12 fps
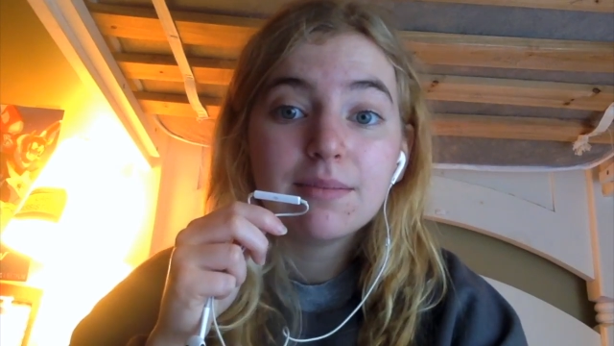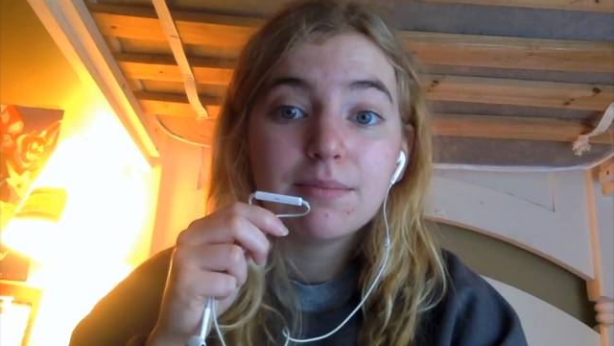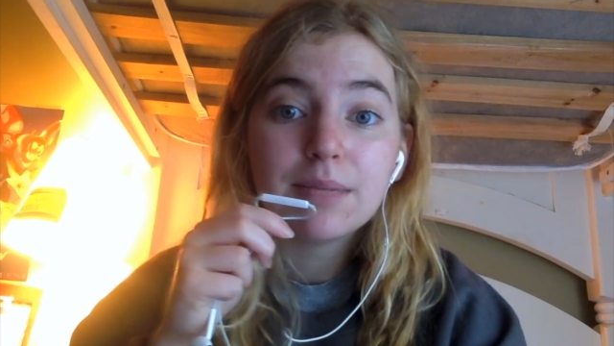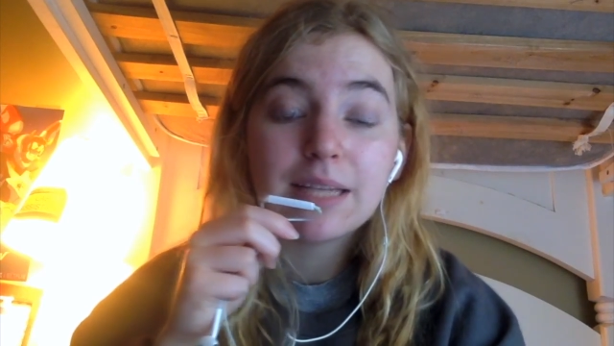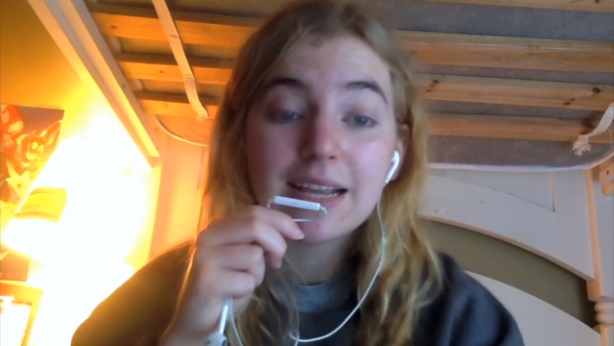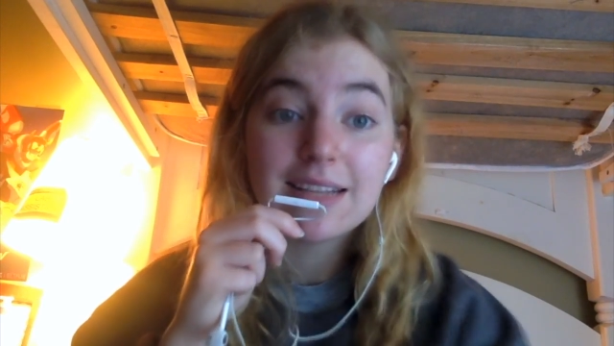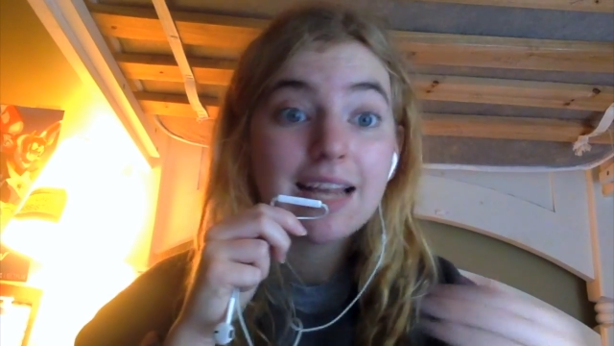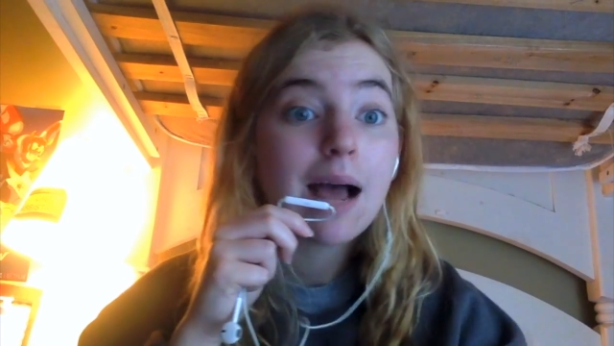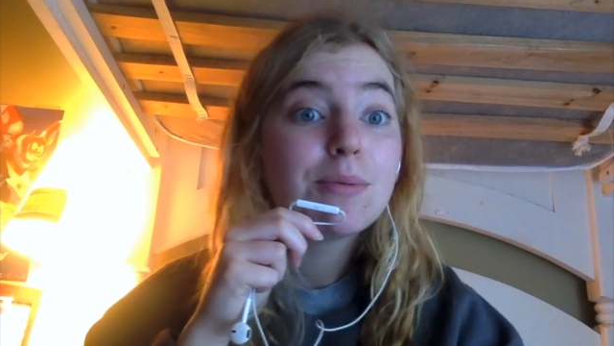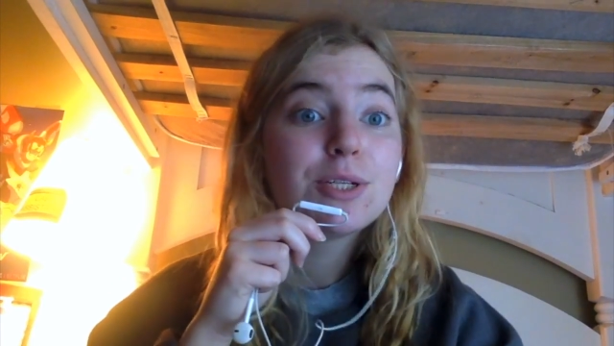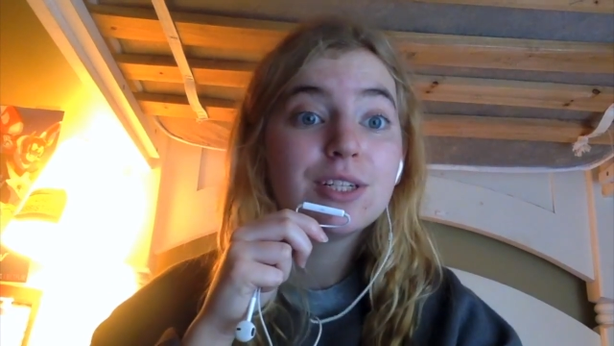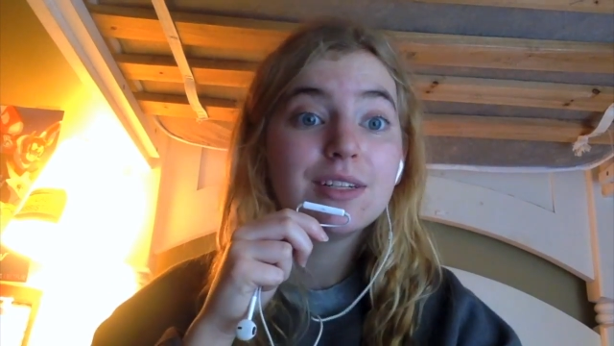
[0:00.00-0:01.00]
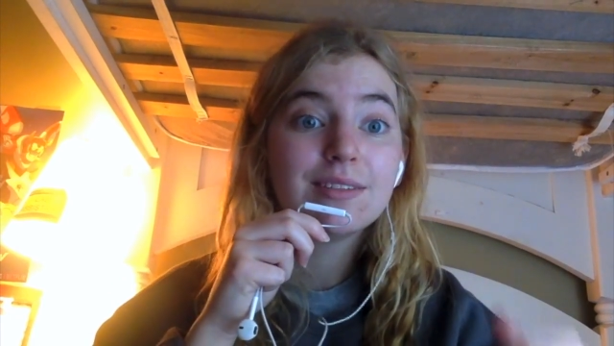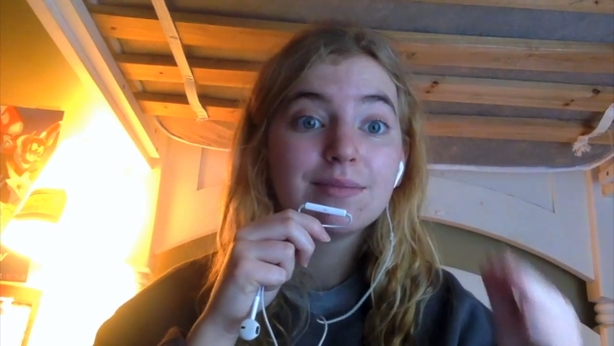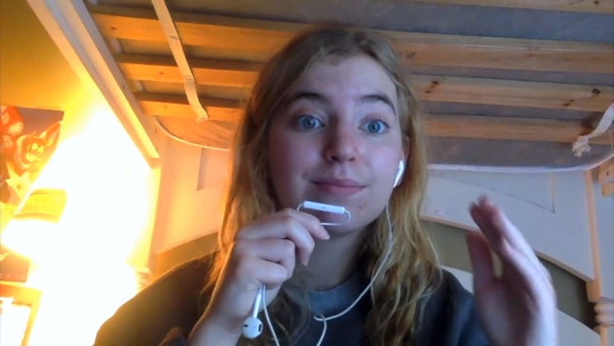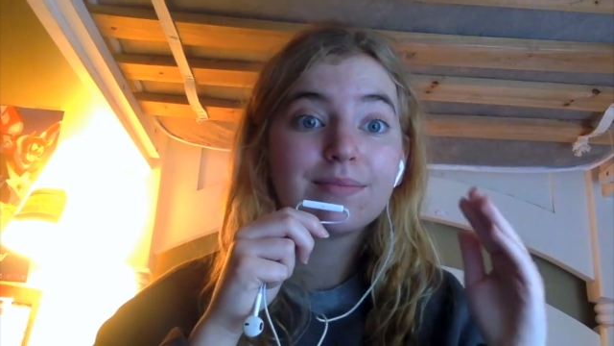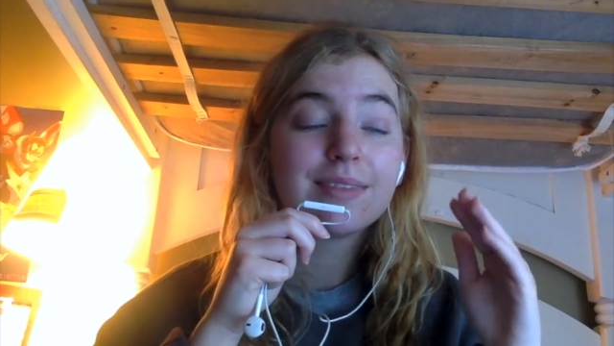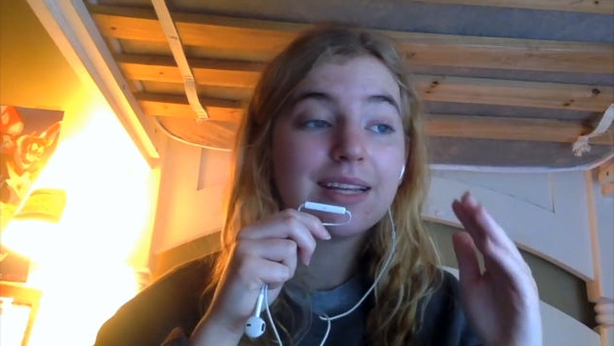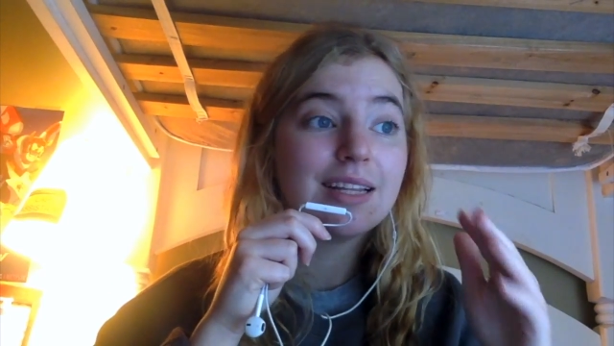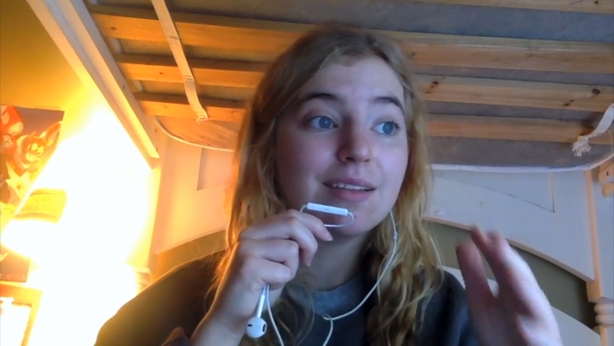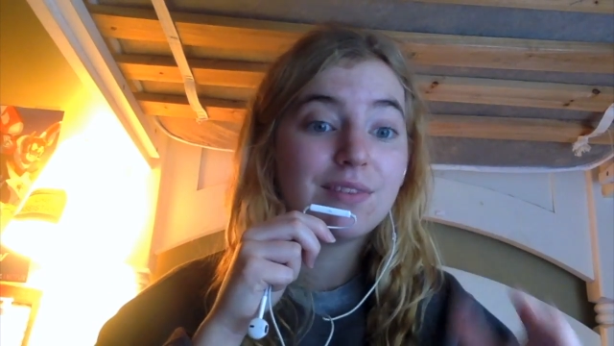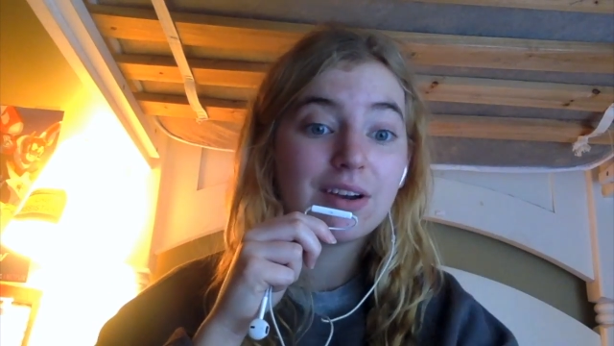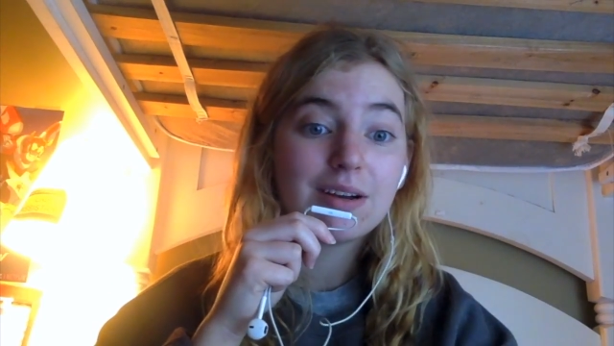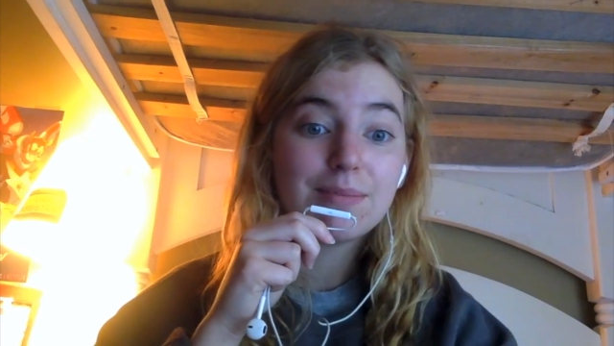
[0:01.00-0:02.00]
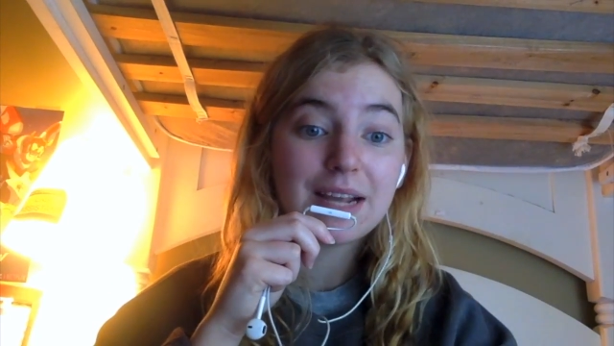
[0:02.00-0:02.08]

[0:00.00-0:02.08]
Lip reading: But they establish it in the very